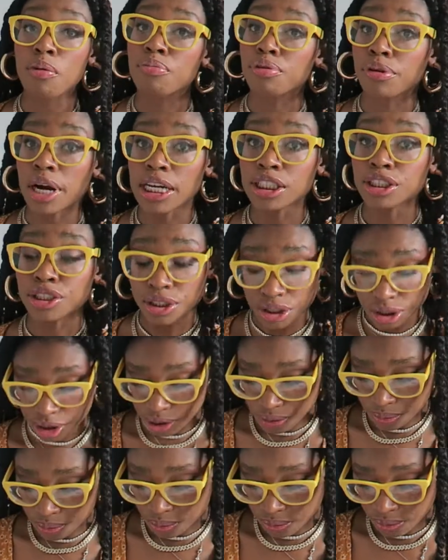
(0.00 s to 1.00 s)

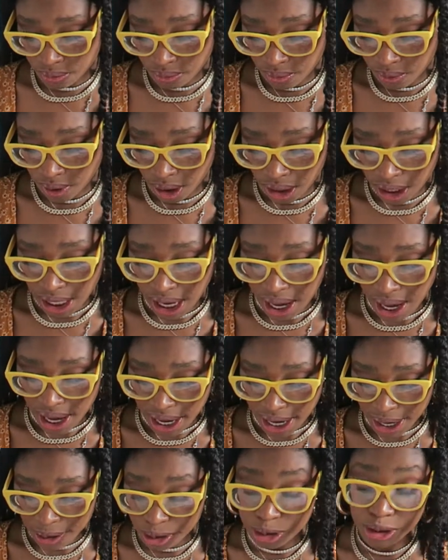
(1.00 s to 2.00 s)
pressure,
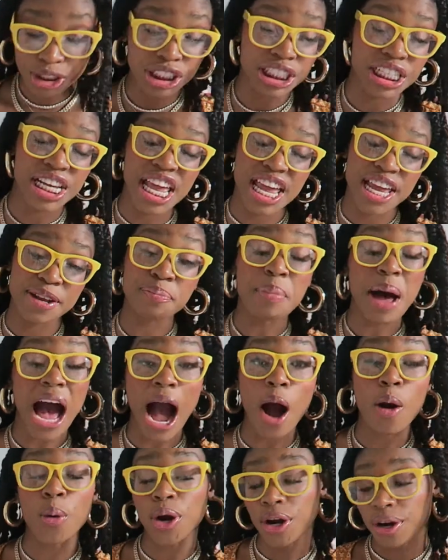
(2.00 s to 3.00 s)
energy, and
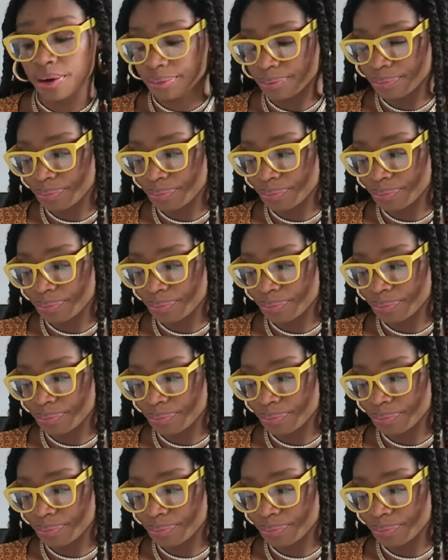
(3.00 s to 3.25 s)
power.